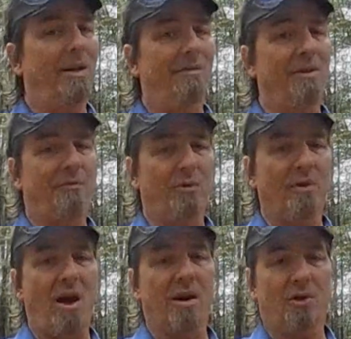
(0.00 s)
even if
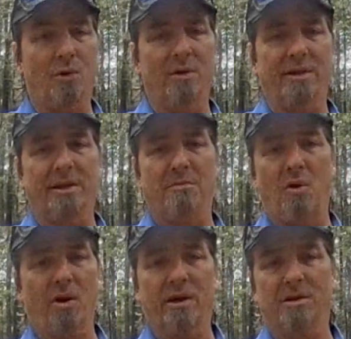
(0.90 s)
you're not currently in the
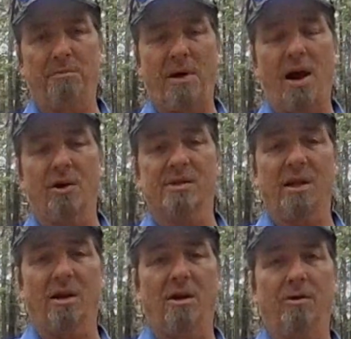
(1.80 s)
market to buy or
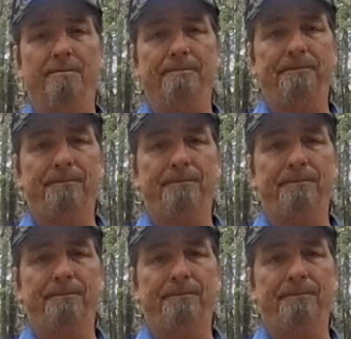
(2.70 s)
sell a home.